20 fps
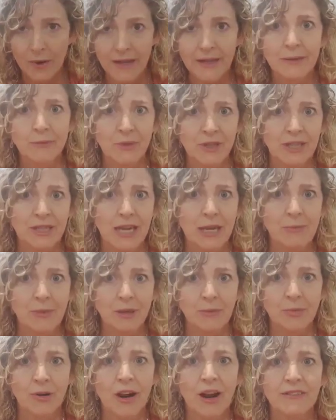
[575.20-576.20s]
with
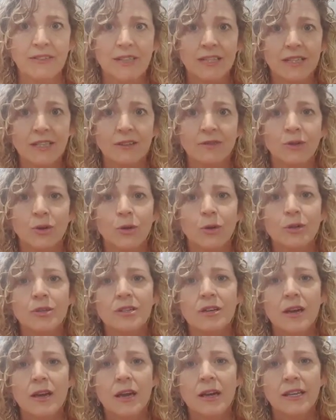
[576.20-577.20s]
keeping privacy of course,
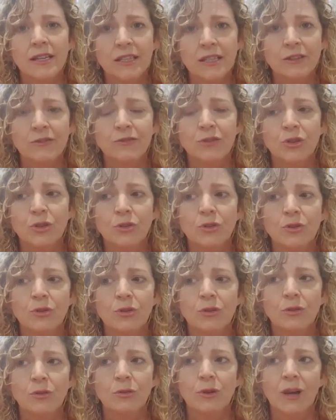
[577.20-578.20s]
give
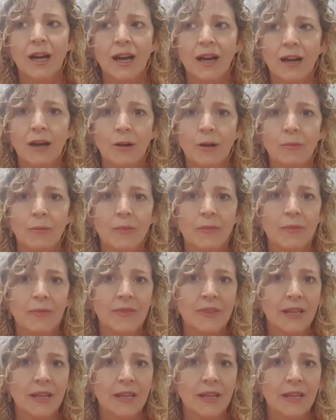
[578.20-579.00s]
you an